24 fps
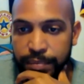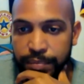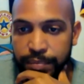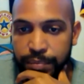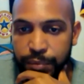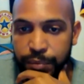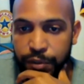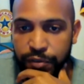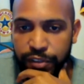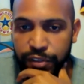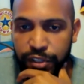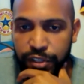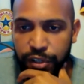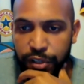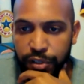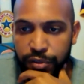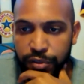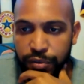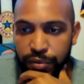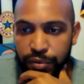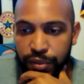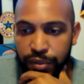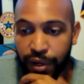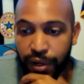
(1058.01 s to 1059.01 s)
Moving on
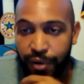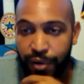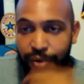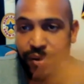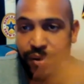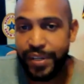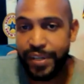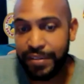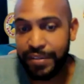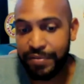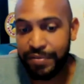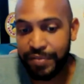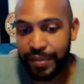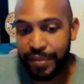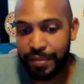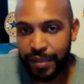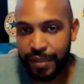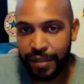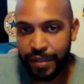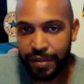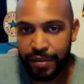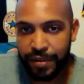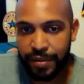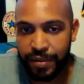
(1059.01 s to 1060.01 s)
to the only
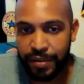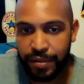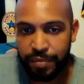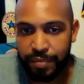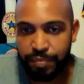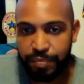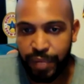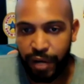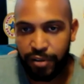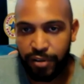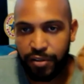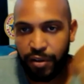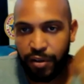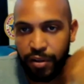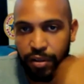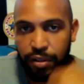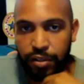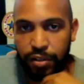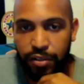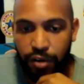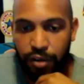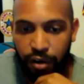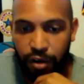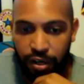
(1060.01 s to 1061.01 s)
female bout on the
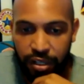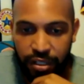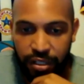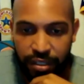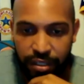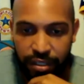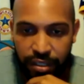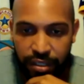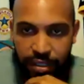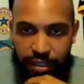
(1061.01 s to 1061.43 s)
card